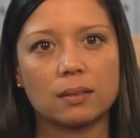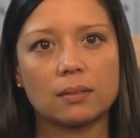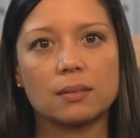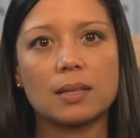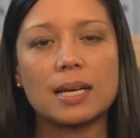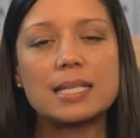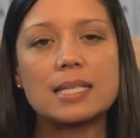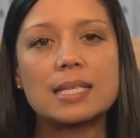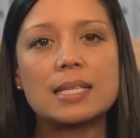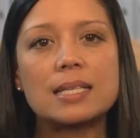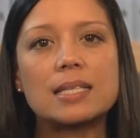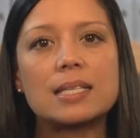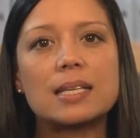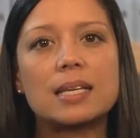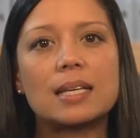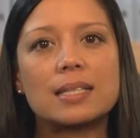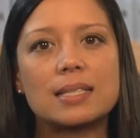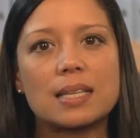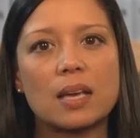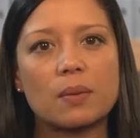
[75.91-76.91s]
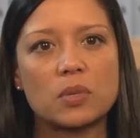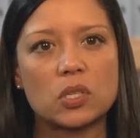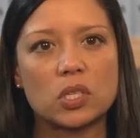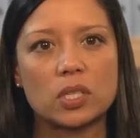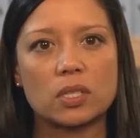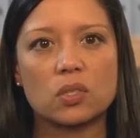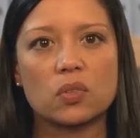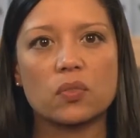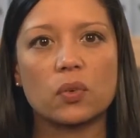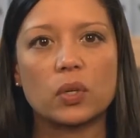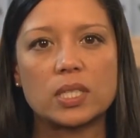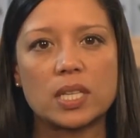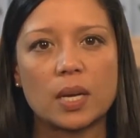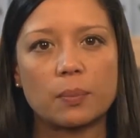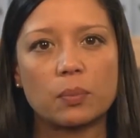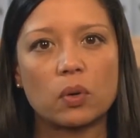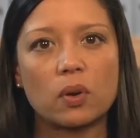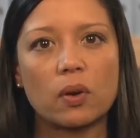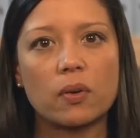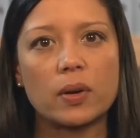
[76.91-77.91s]
License exemptions for
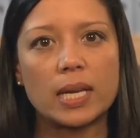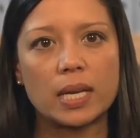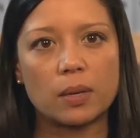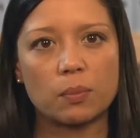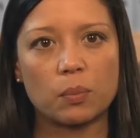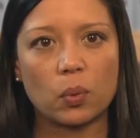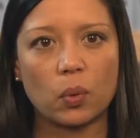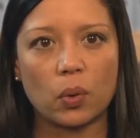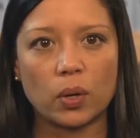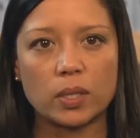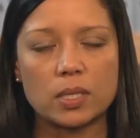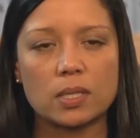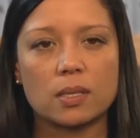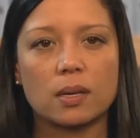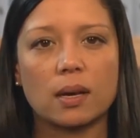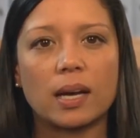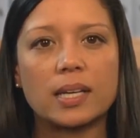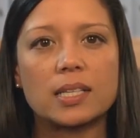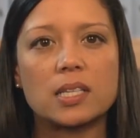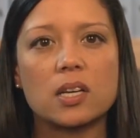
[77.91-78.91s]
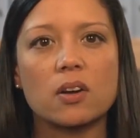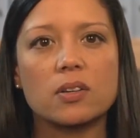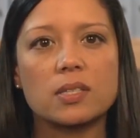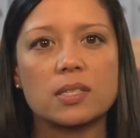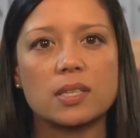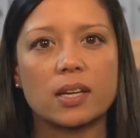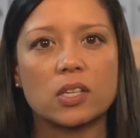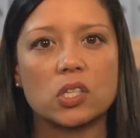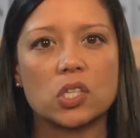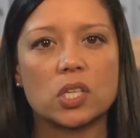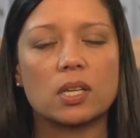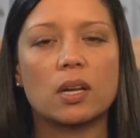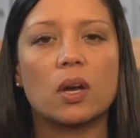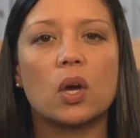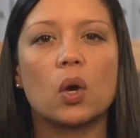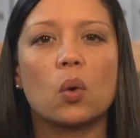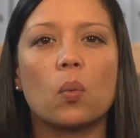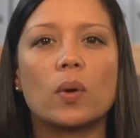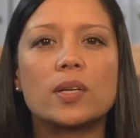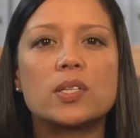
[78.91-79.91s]
temporary imports, ITAR Section
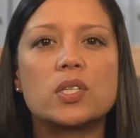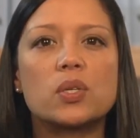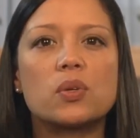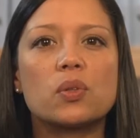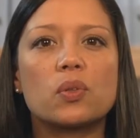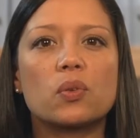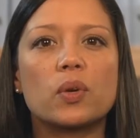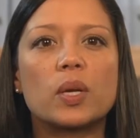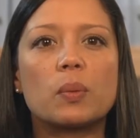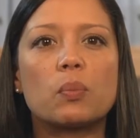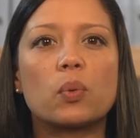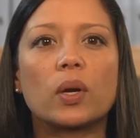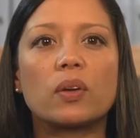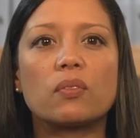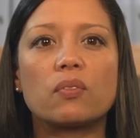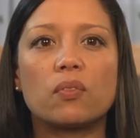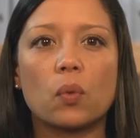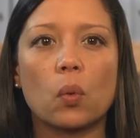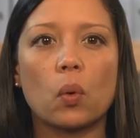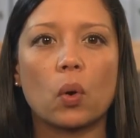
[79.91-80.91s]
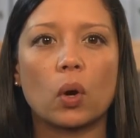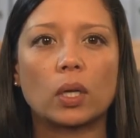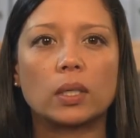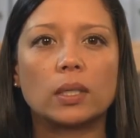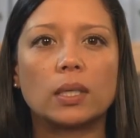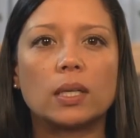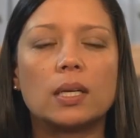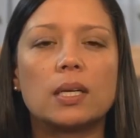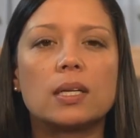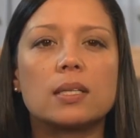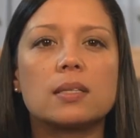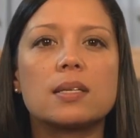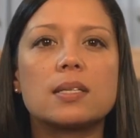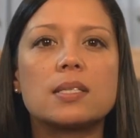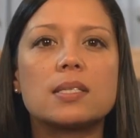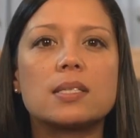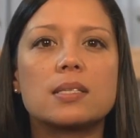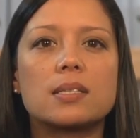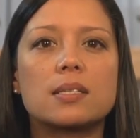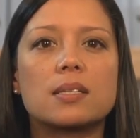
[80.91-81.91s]
123.4,
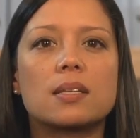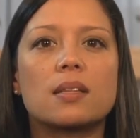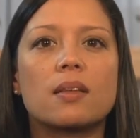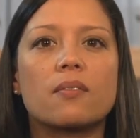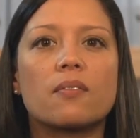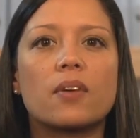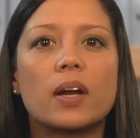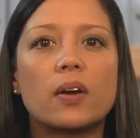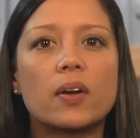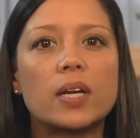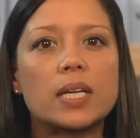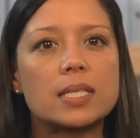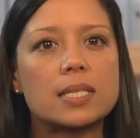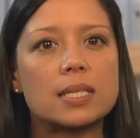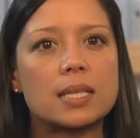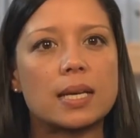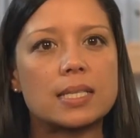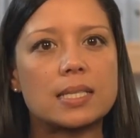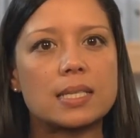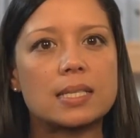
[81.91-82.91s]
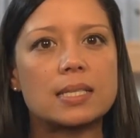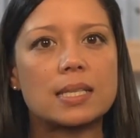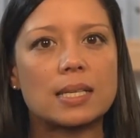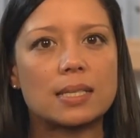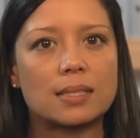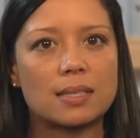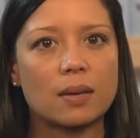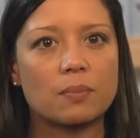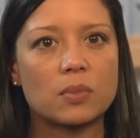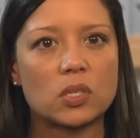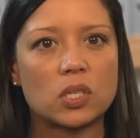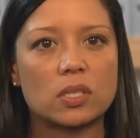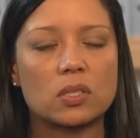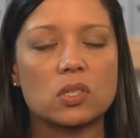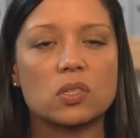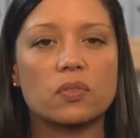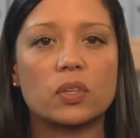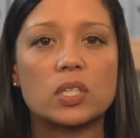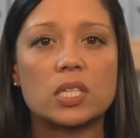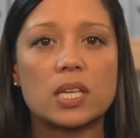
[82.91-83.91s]
lists the various license
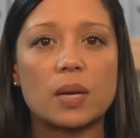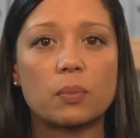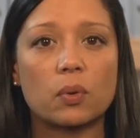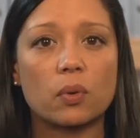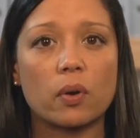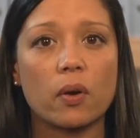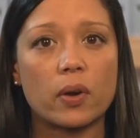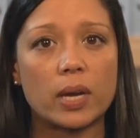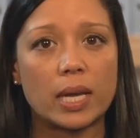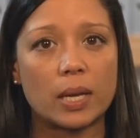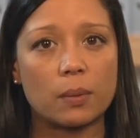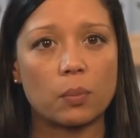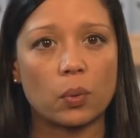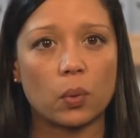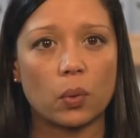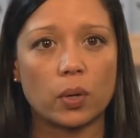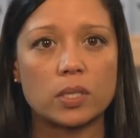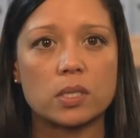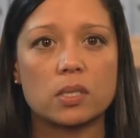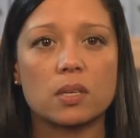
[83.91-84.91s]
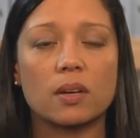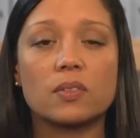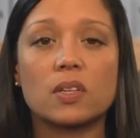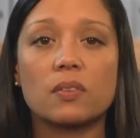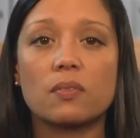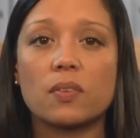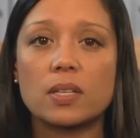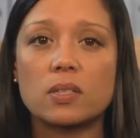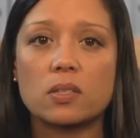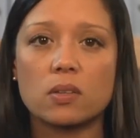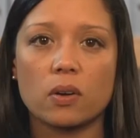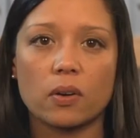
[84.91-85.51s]
exemptions for temporary imports of defense